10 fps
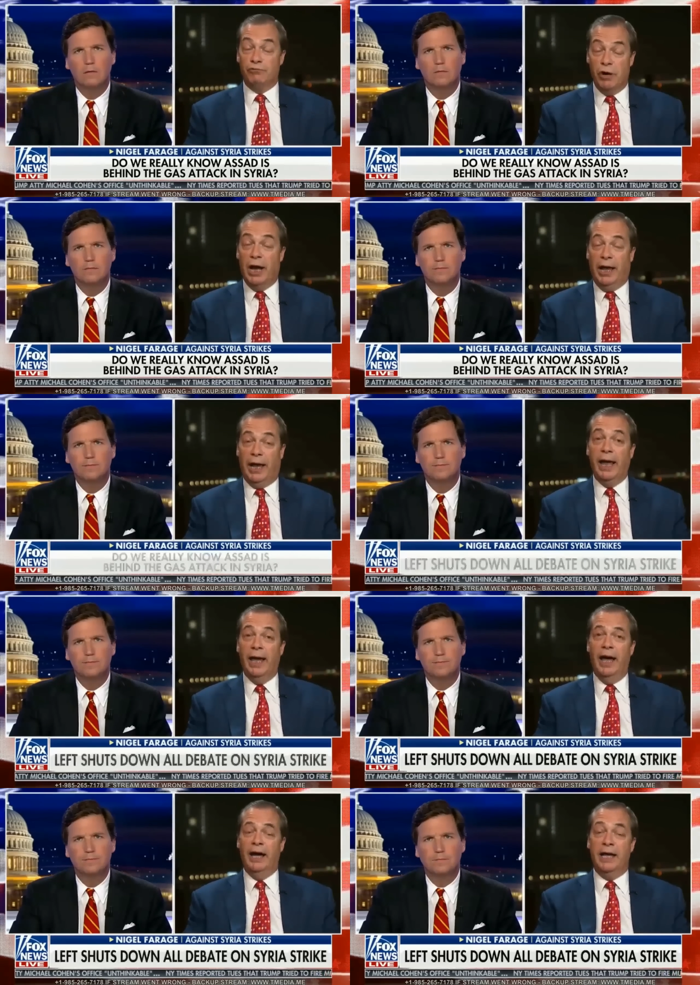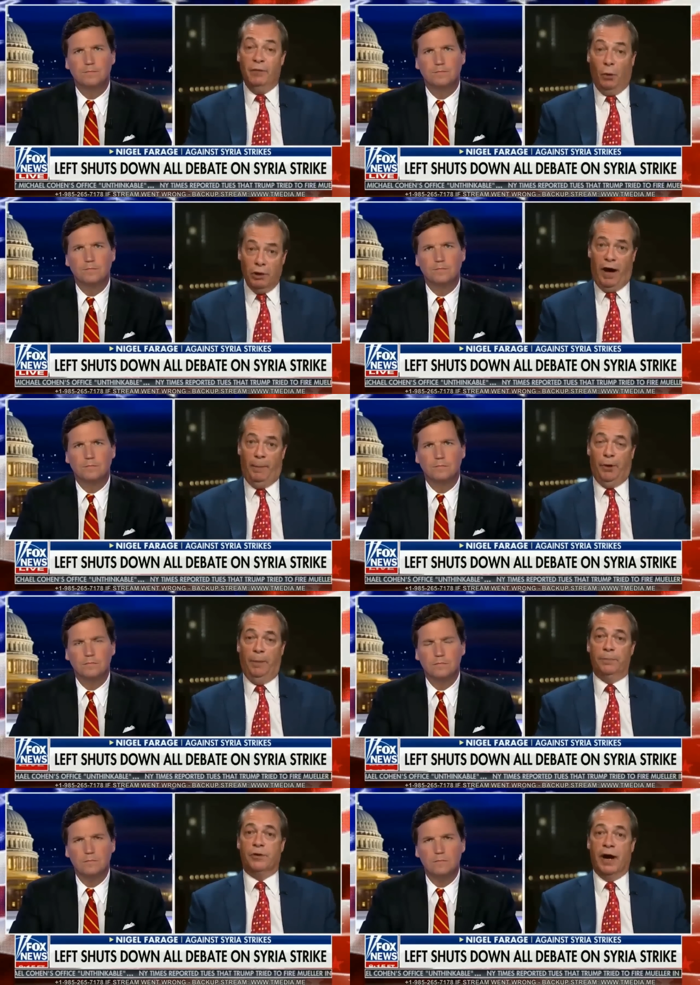Speaker 1: really uh, give all of our
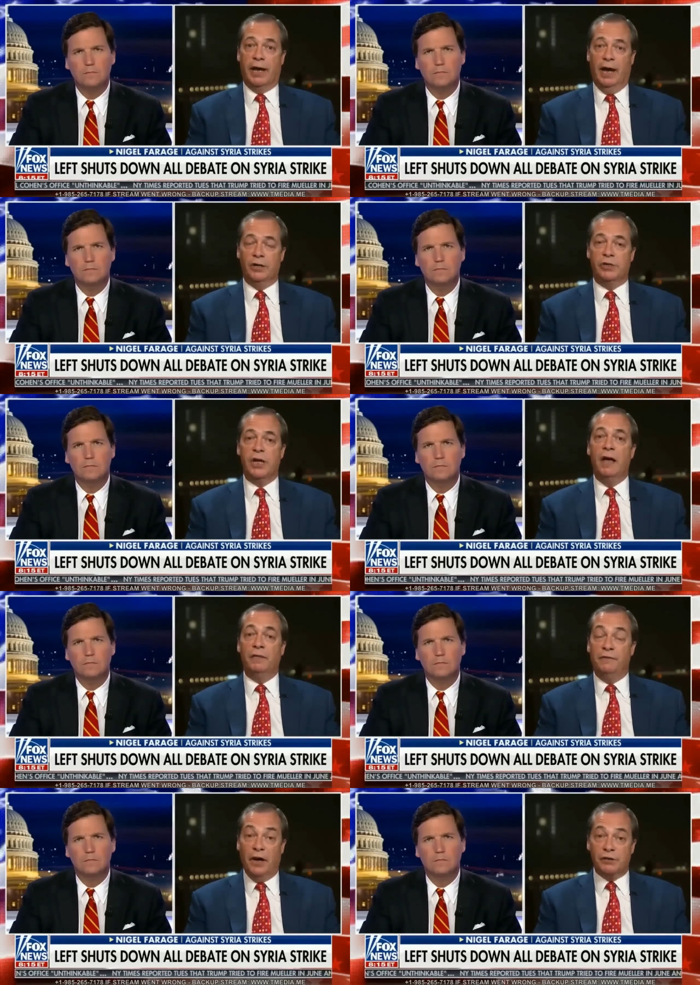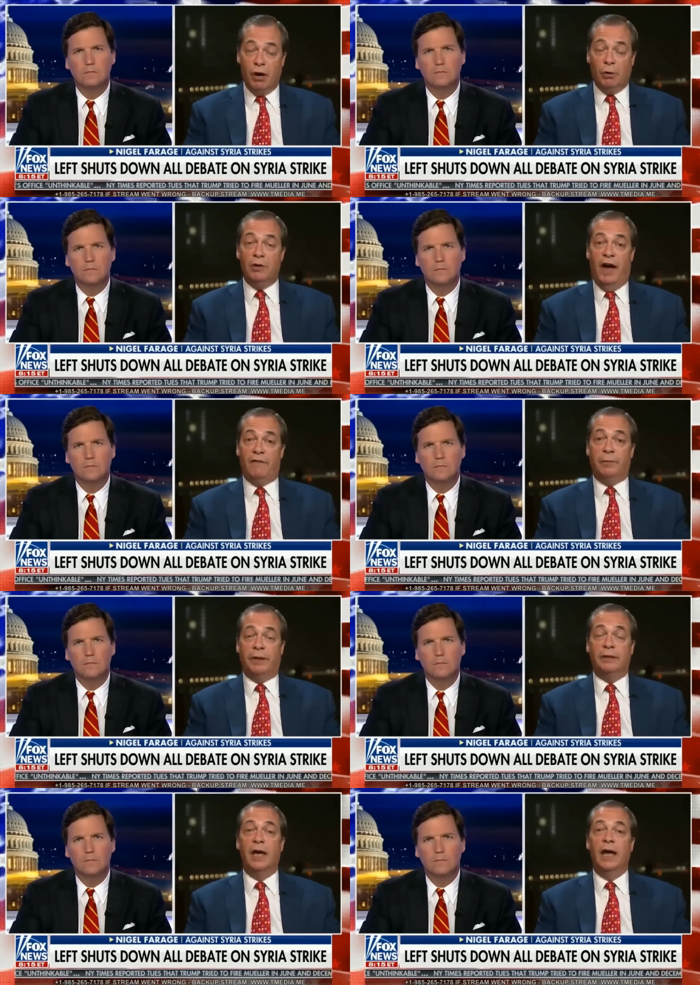problems great countries. The first role of
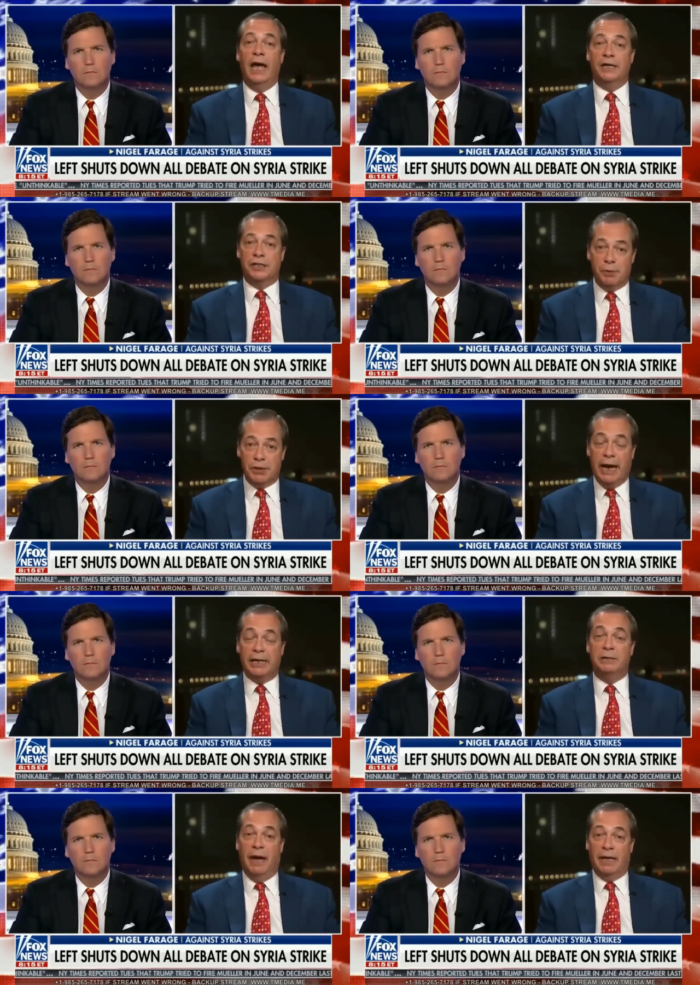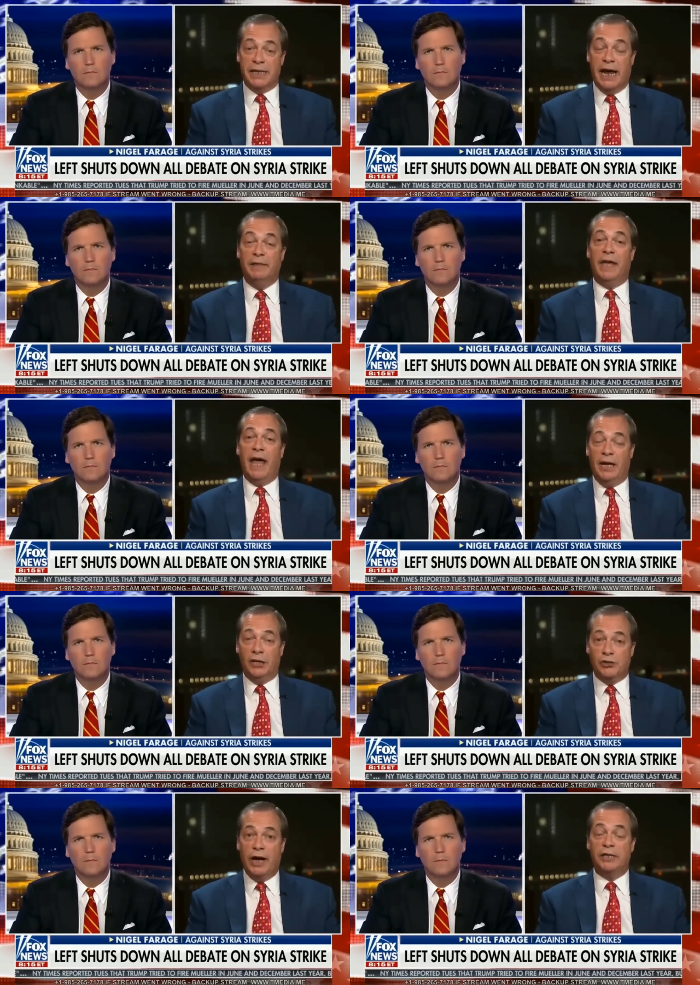government is to protect and maintain the
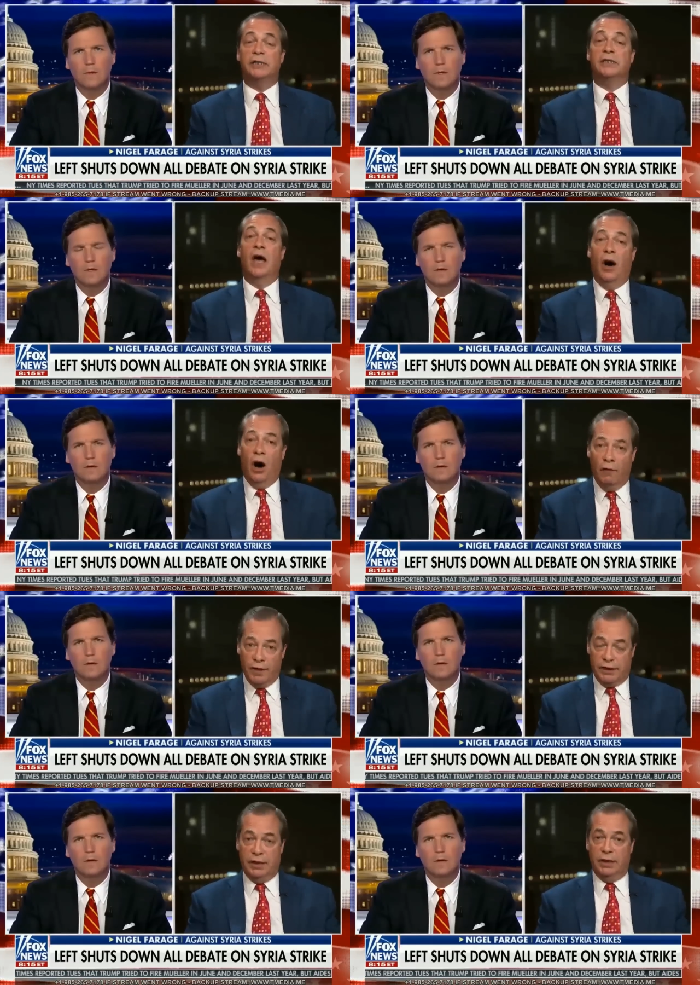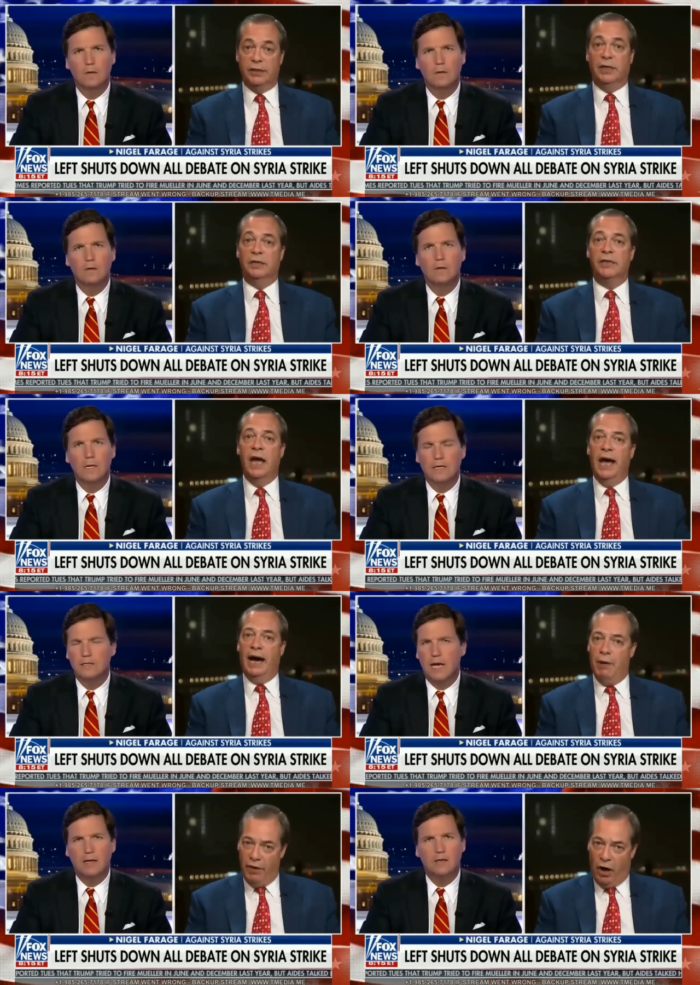interests of its citizens. Exactly.
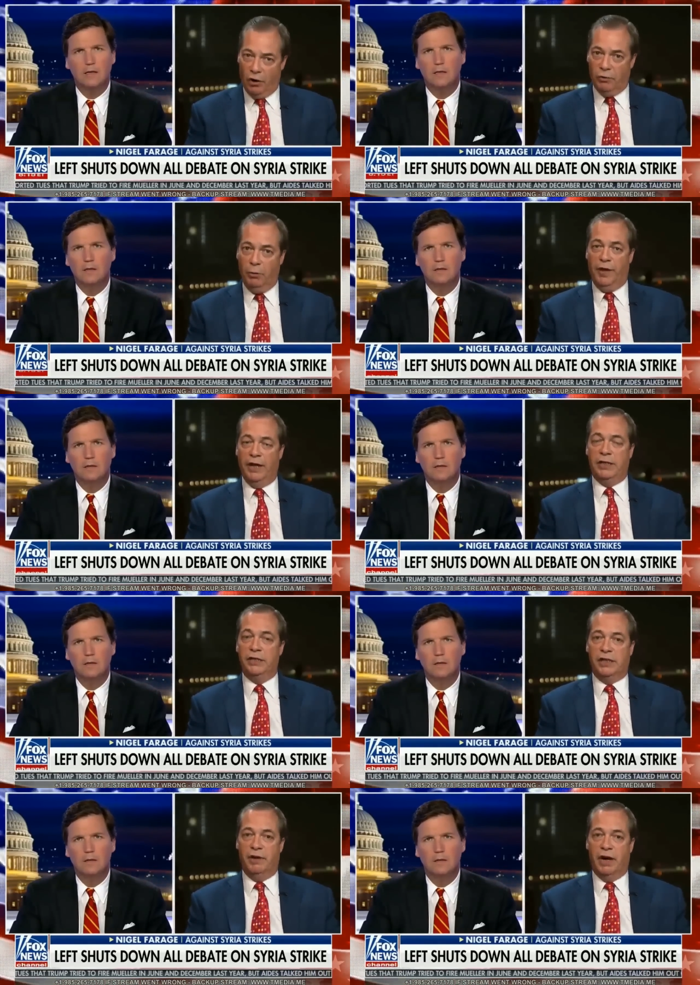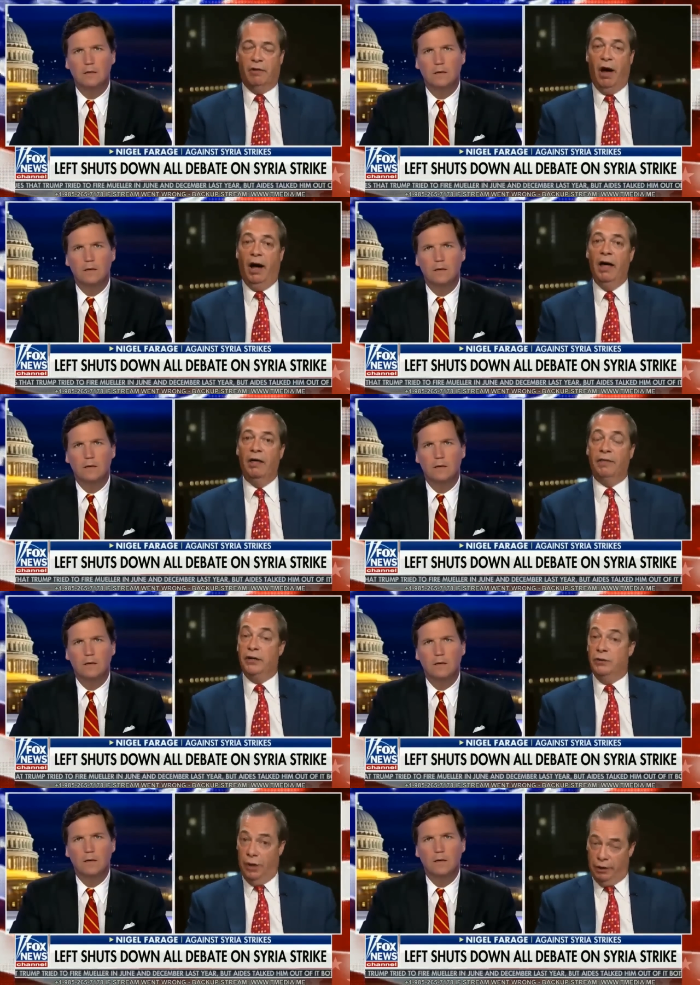However horrible things in Syria are, they
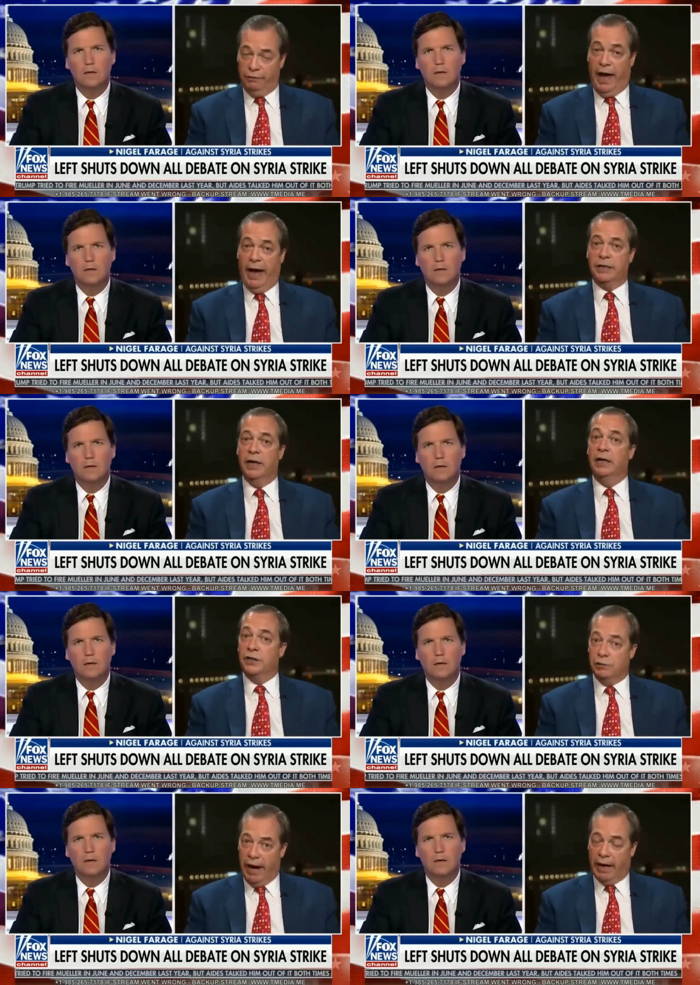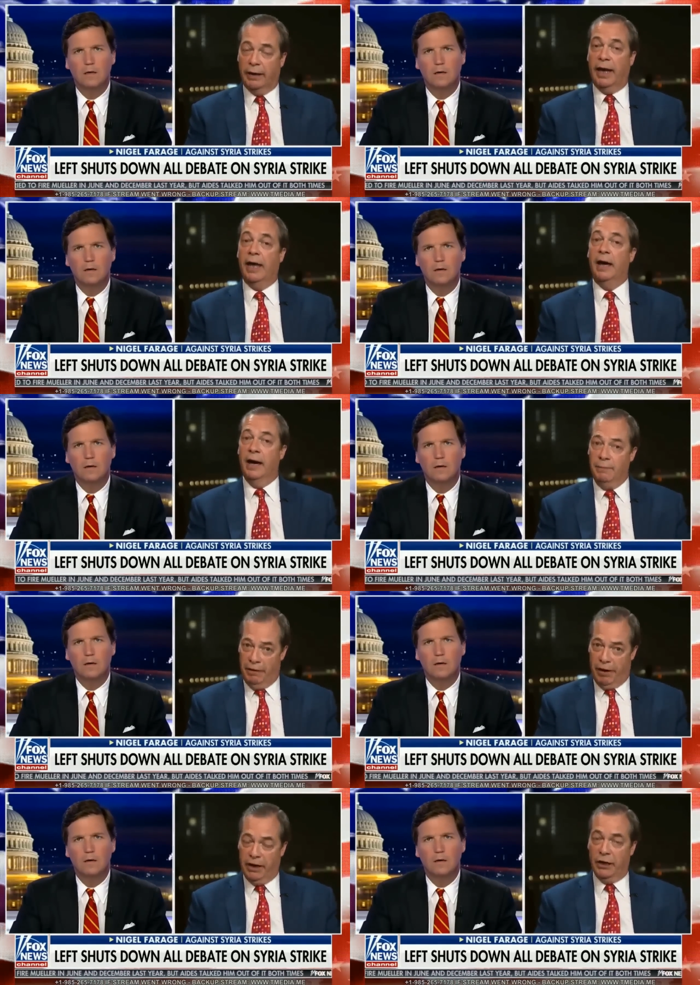do not affect directly American